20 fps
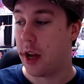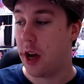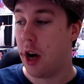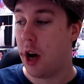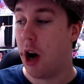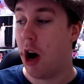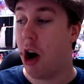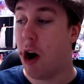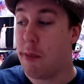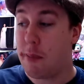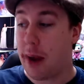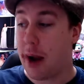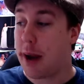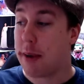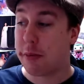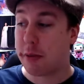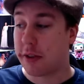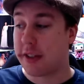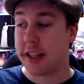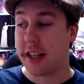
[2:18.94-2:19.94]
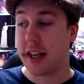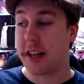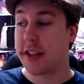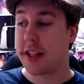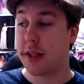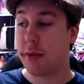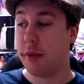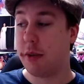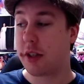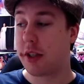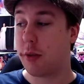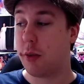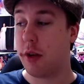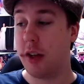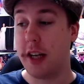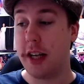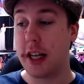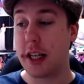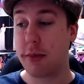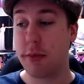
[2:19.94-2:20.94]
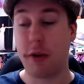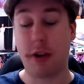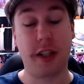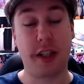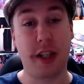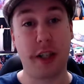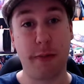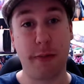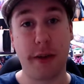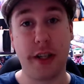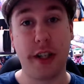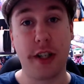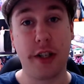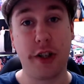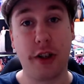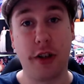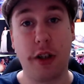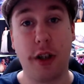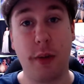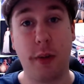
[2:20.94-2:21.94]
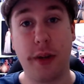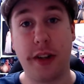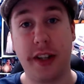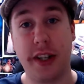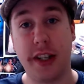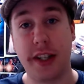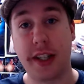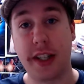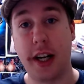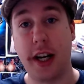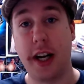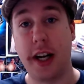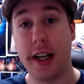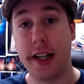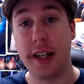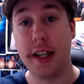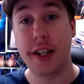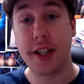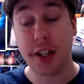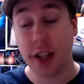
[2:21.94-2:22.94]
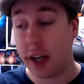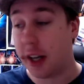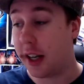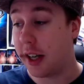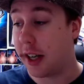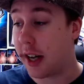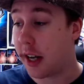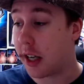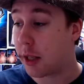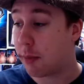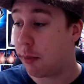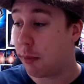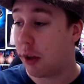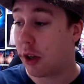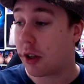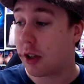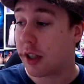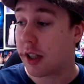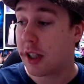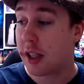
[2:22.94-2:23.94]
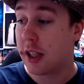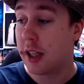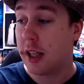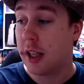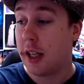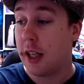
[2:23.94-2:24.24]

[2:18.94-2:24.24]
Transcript: On paper, it sounds similar to what Xbox has been doing with its Inside Xbox